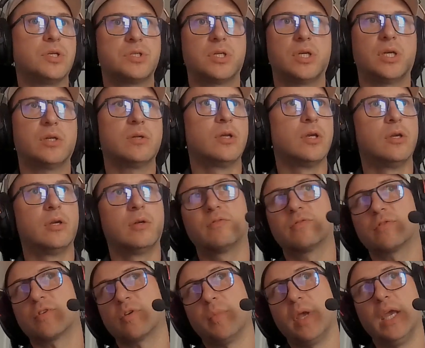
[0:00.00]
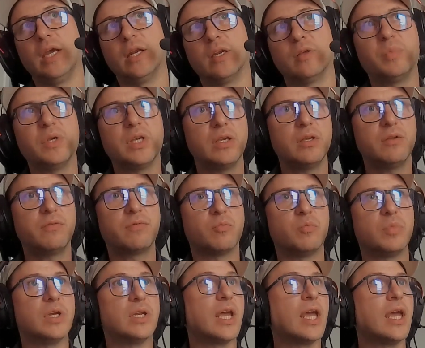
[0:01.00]
Is it from A to B, from
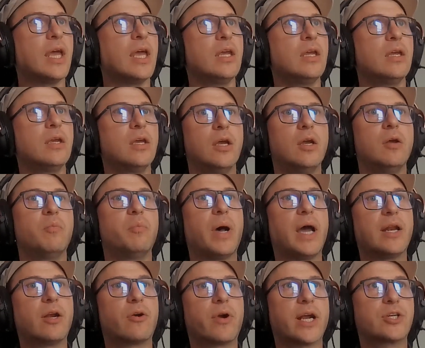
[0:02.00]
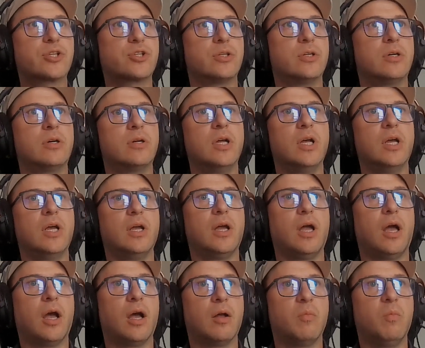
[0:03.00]
B to A, bidirectional?
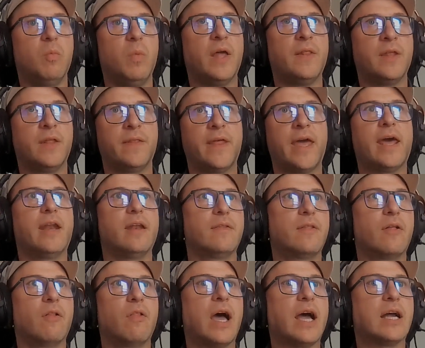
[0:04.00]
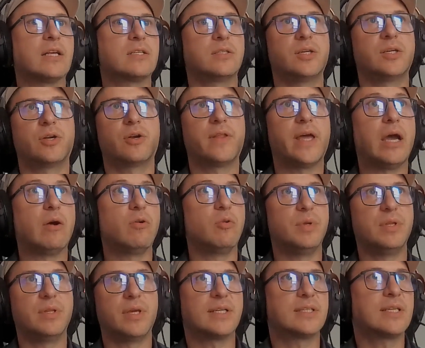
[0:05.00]
And then that the last layer to that would
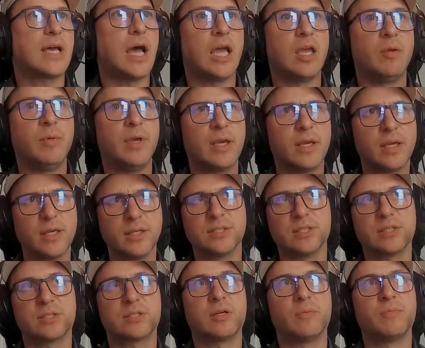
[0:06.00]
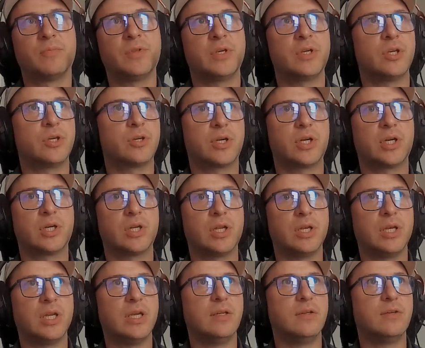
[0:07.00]
be like timing. Is this something you're going to
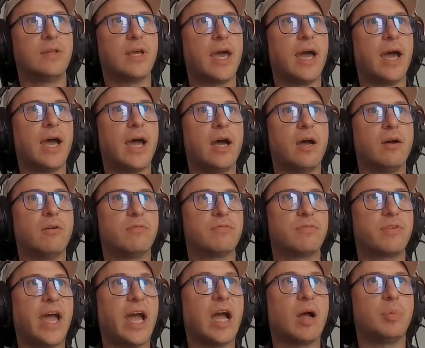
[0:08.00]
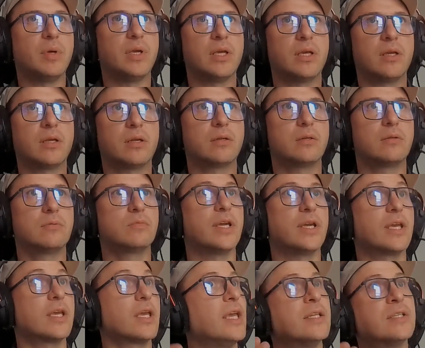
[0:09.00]
need to have happening
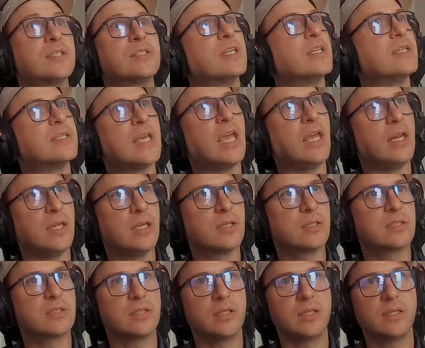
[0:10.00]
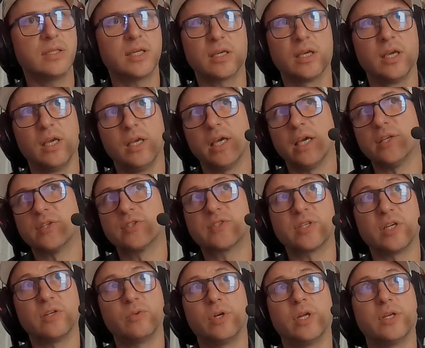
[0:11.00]
like instantaneously, like as
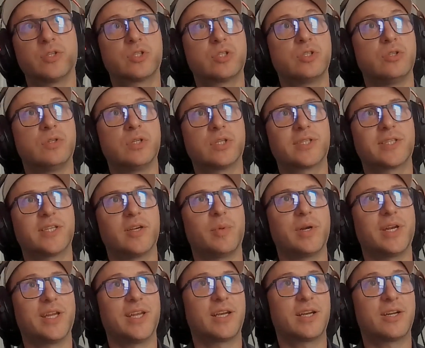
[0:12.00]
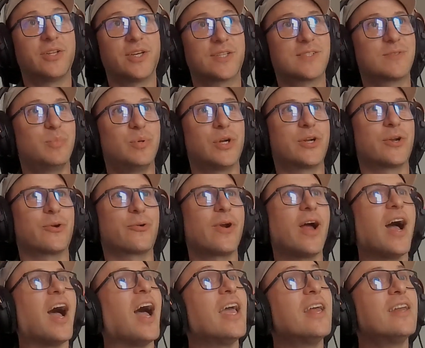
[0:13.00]
soon as somebody clicks book a
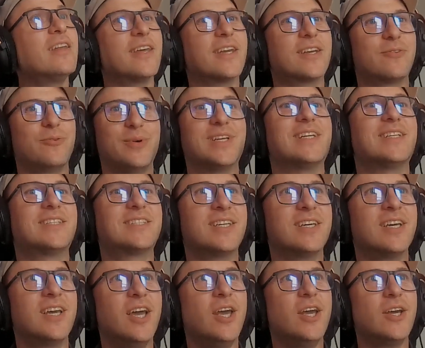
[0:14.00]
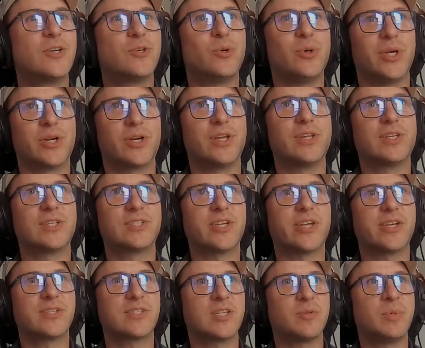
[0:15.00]
ride, like we need to query the
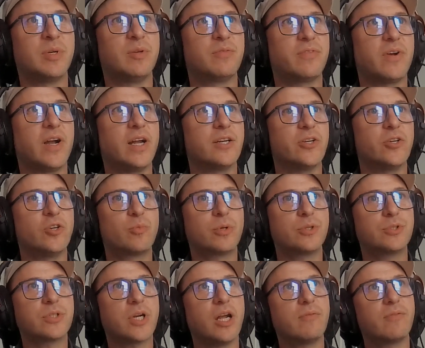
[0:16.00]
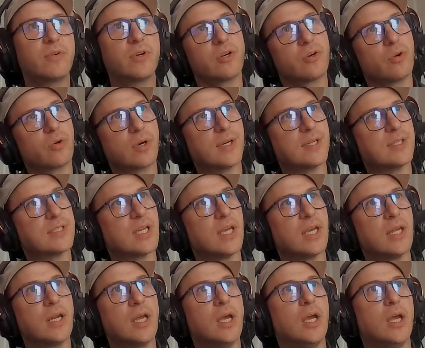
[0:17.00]
system and find an Uber driver, or is
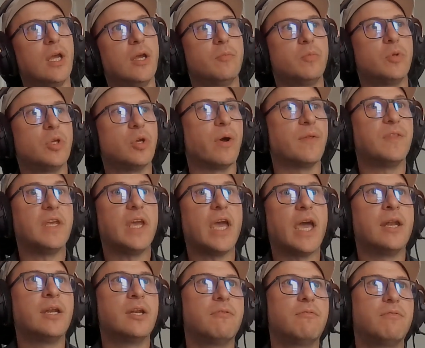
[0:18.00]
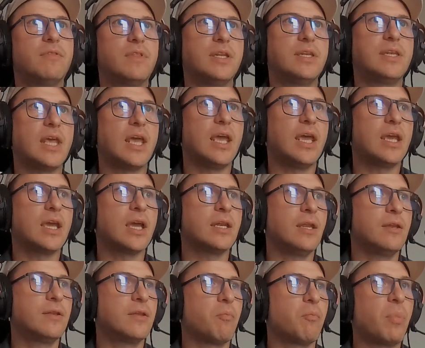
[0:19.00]
it, at the end of the day, I
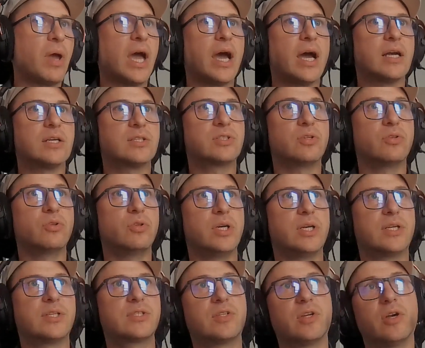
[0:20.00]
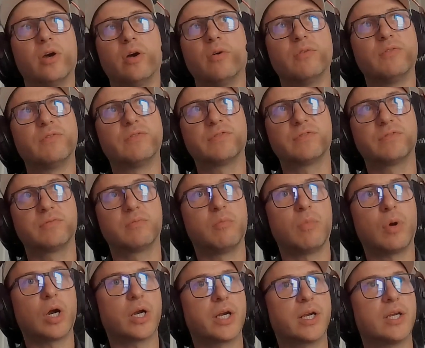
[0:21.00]
need to pass a list of
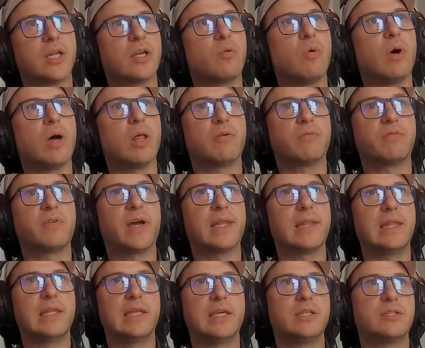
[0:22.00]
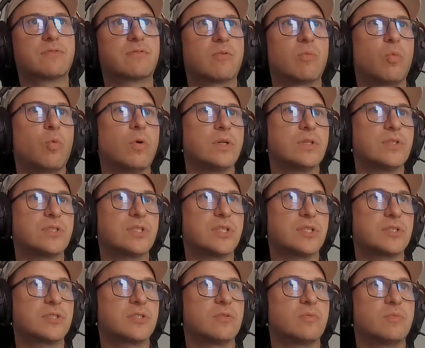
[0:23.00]
marketing qualified leads from one
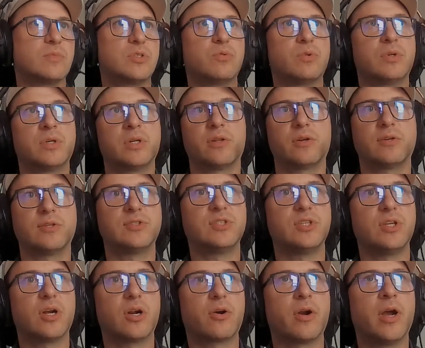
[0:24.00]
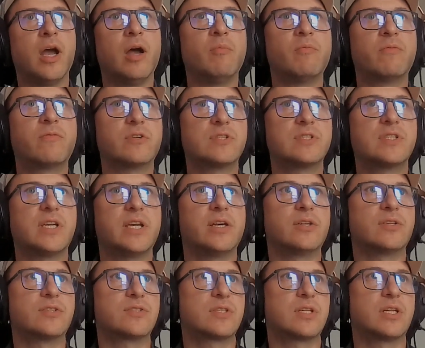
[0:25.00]
system to another CRM for
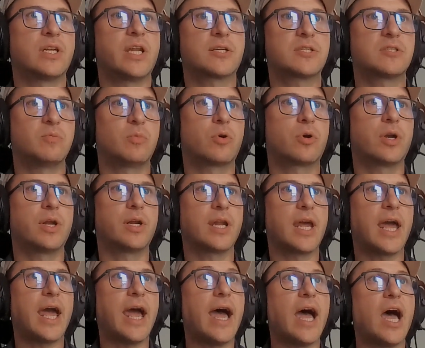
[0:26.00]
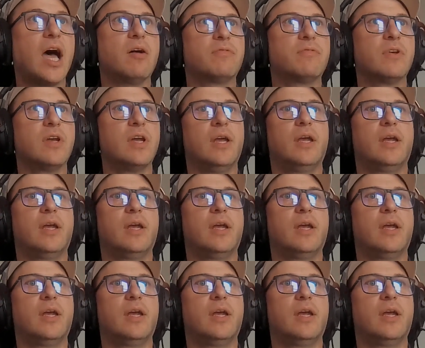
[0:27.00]
sales the next morning to have.